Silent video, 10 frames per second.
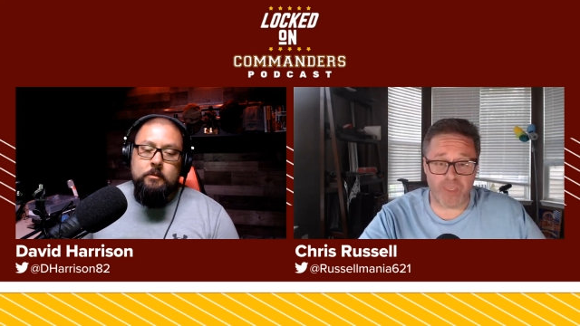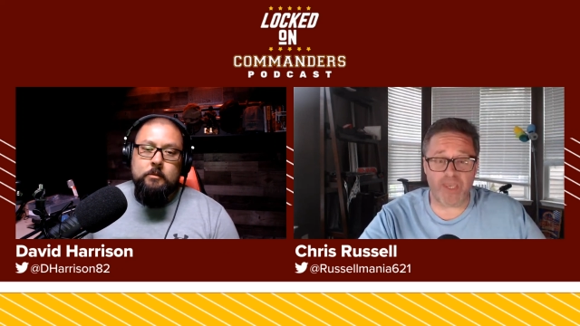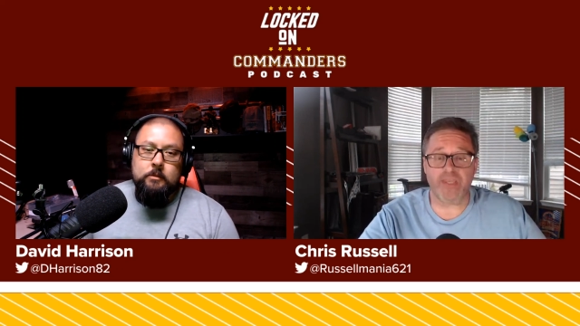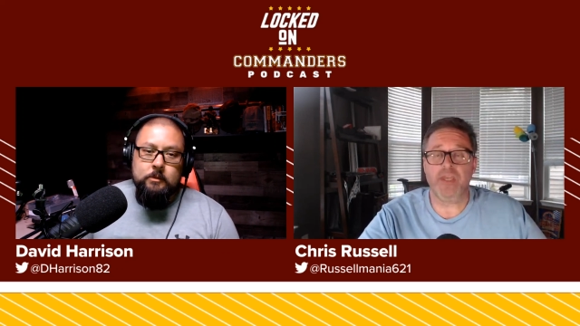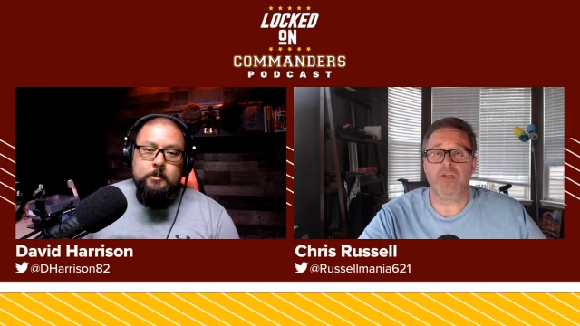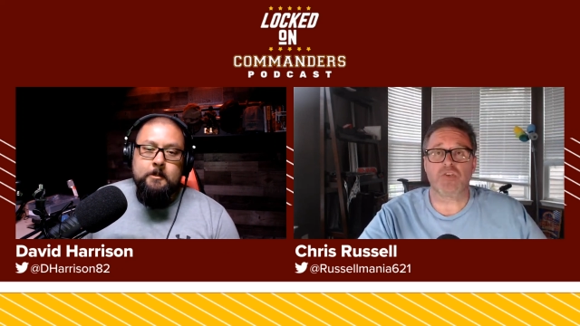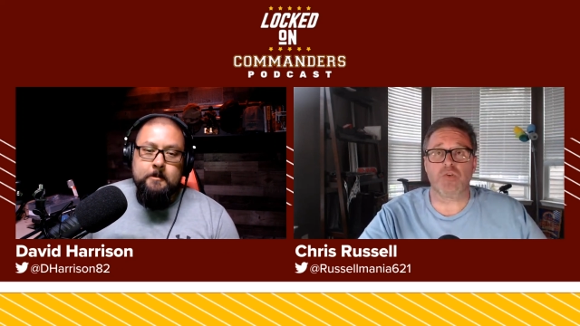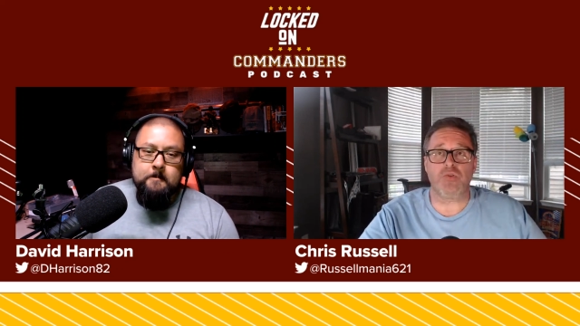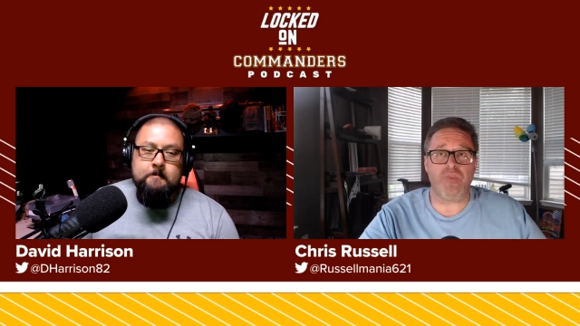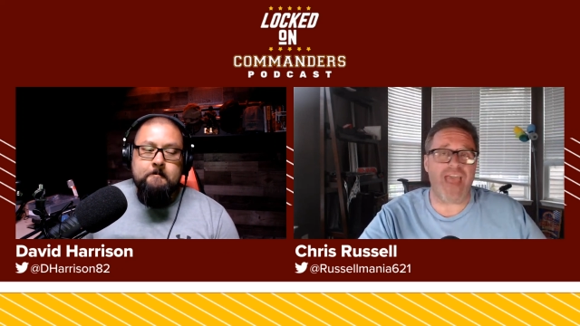Speaker 1: Okay,
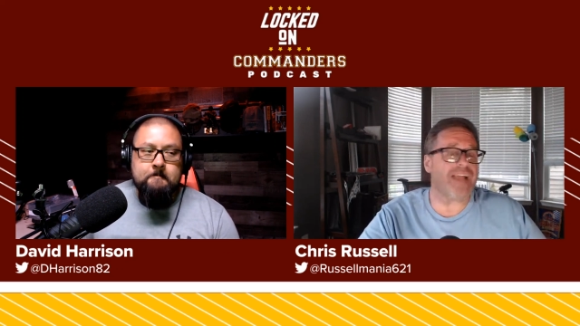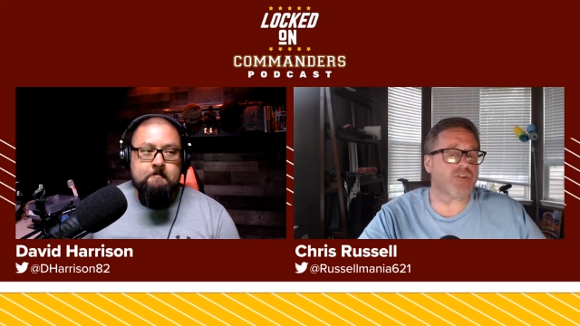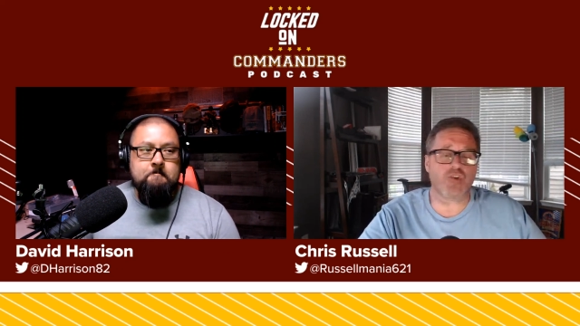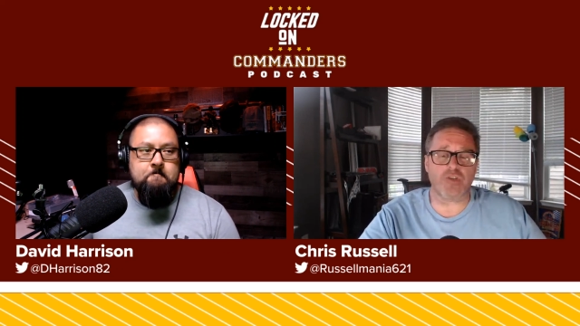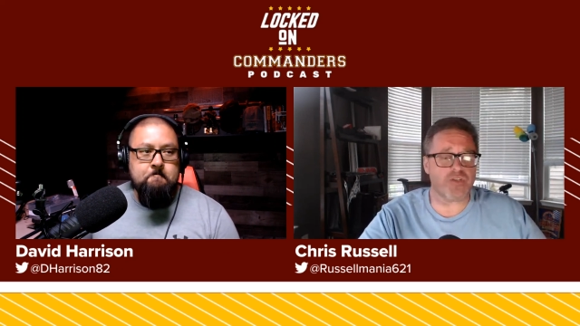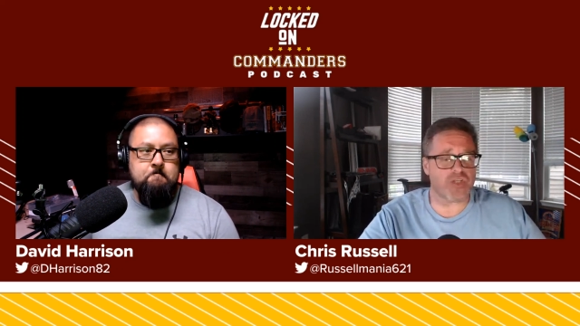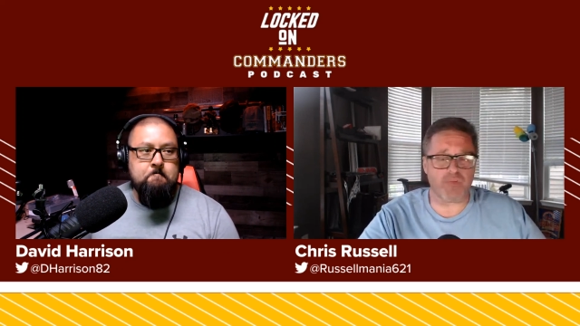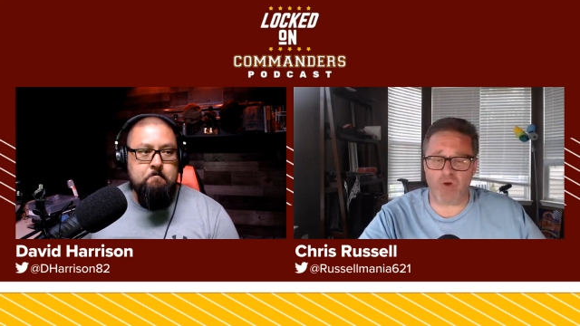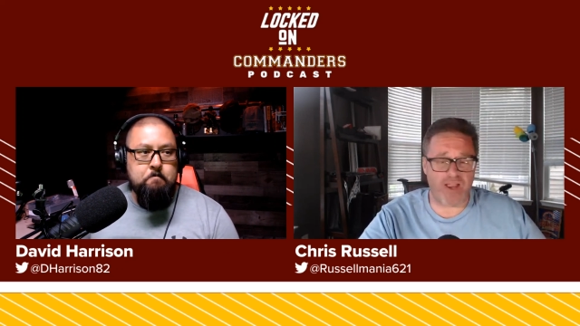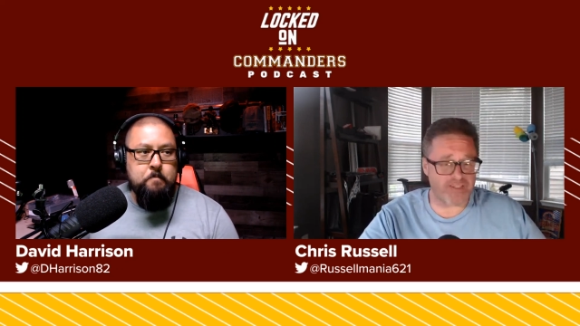so that shouldn't
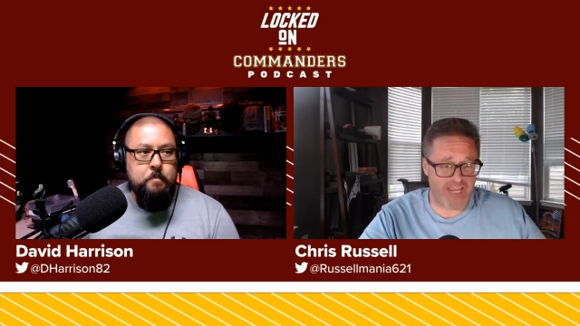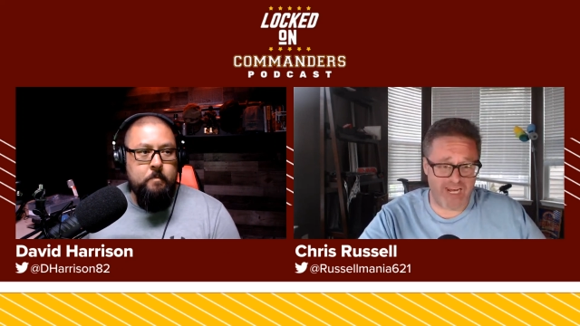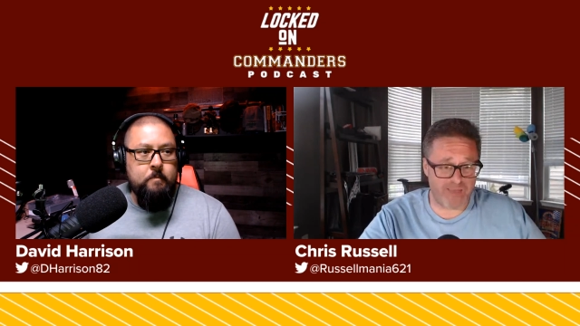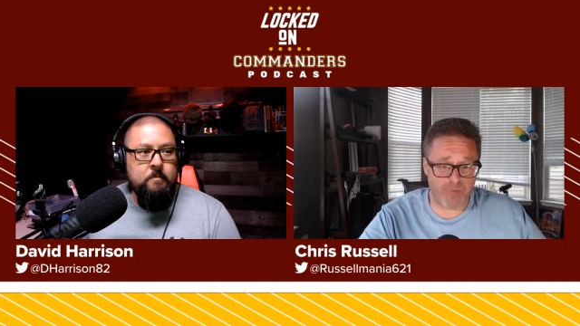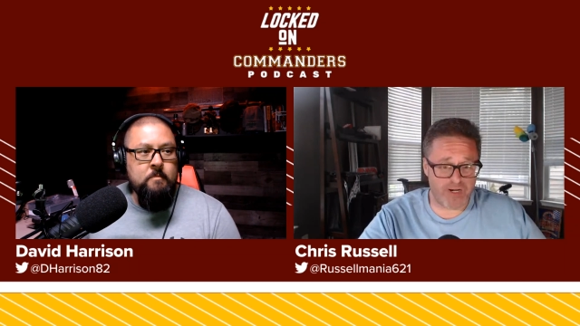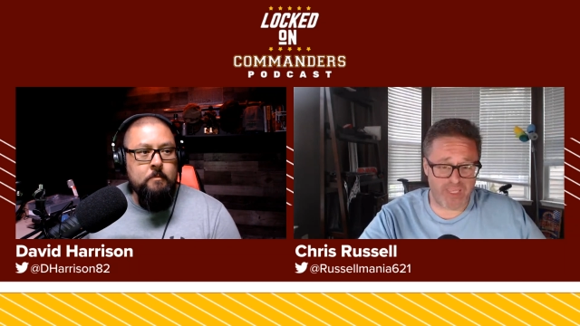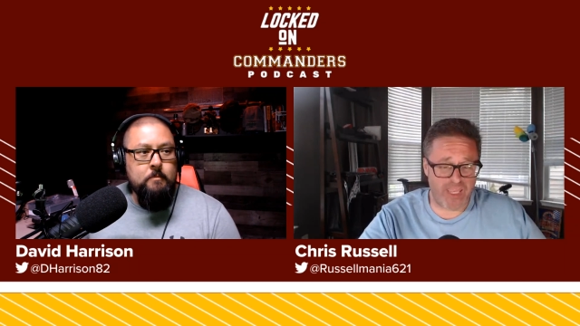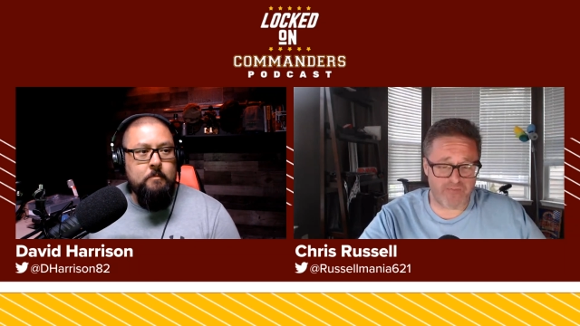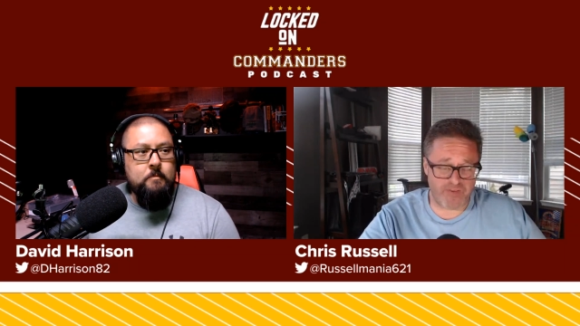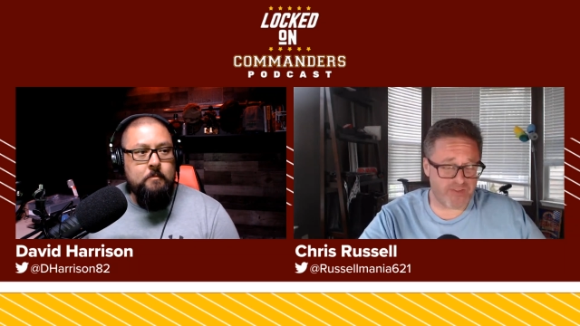surprise
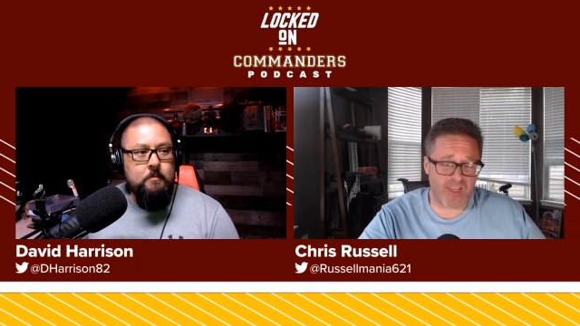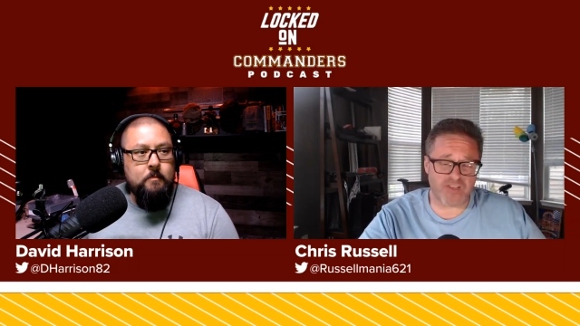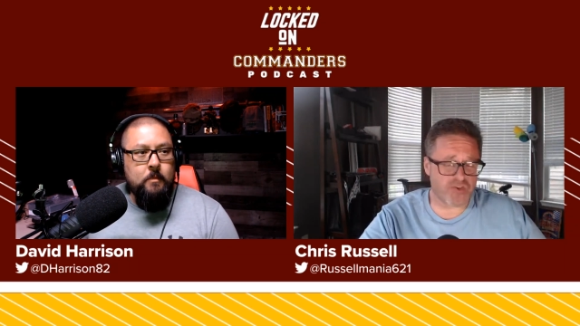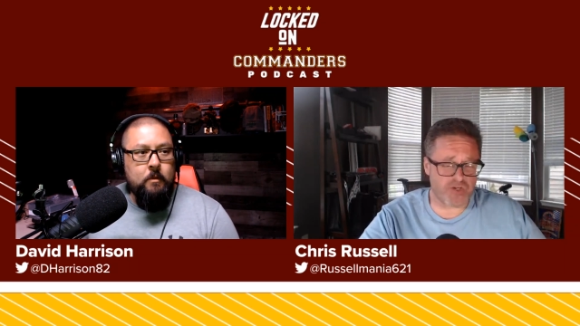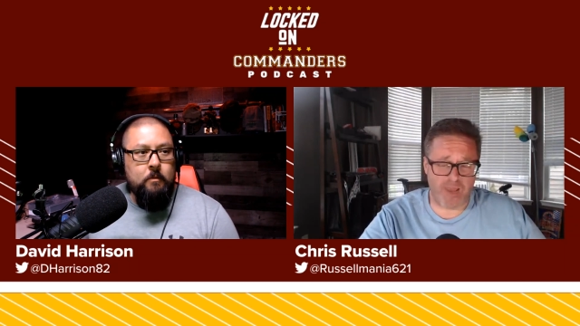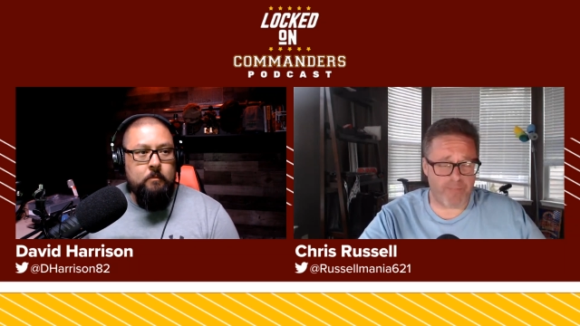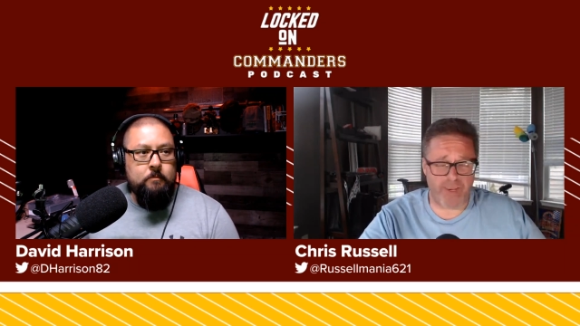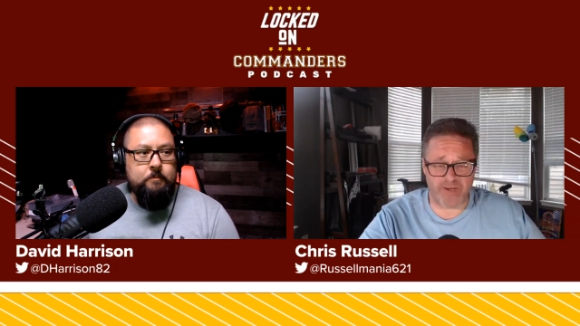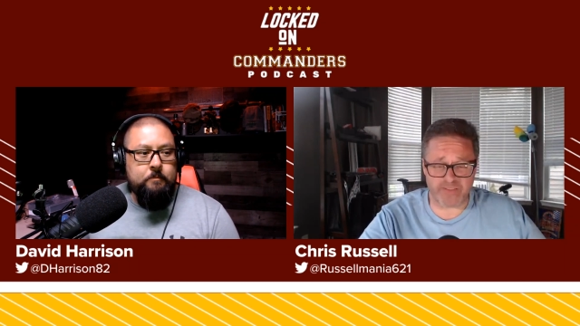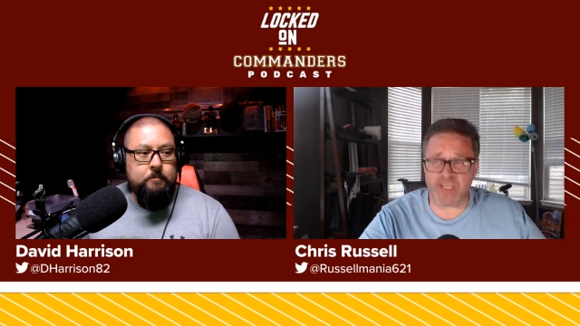anybody. If it does, you're not
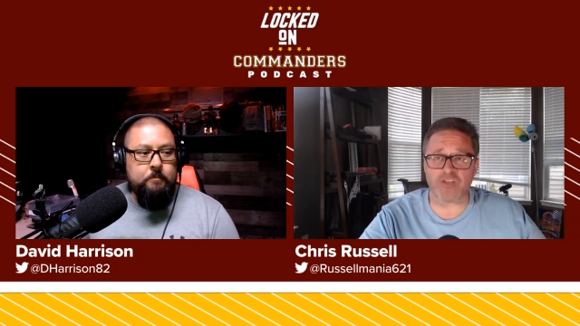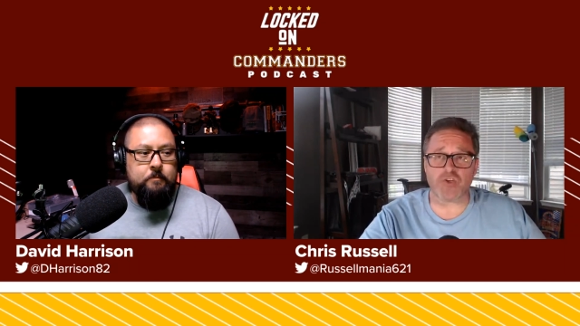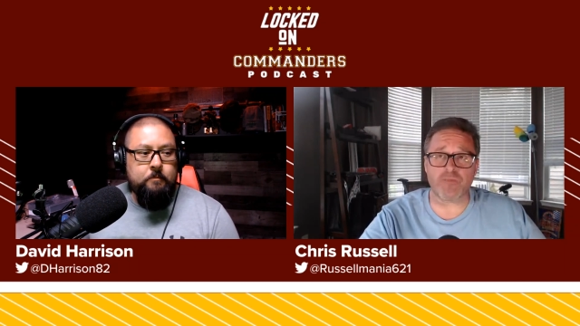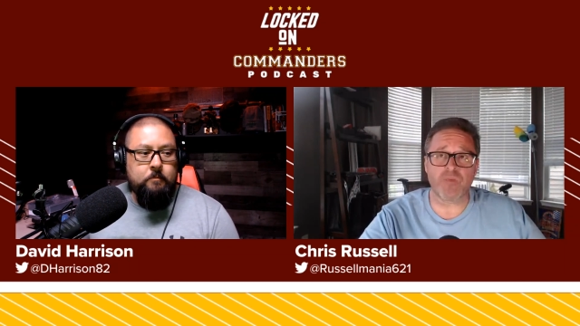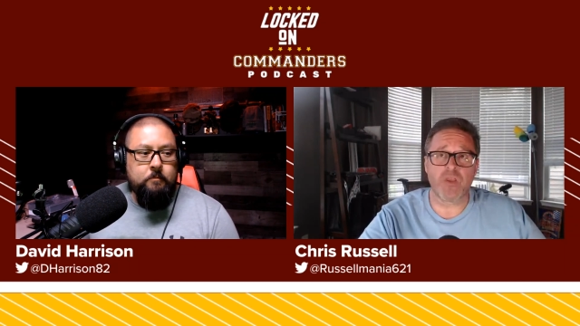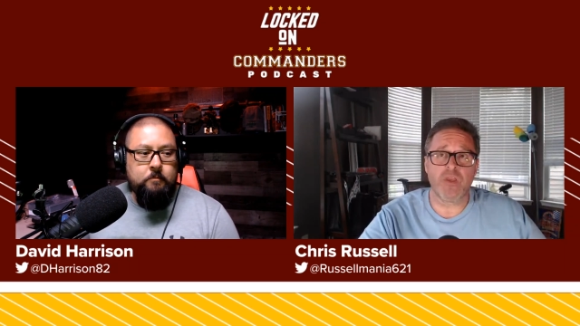paying attention.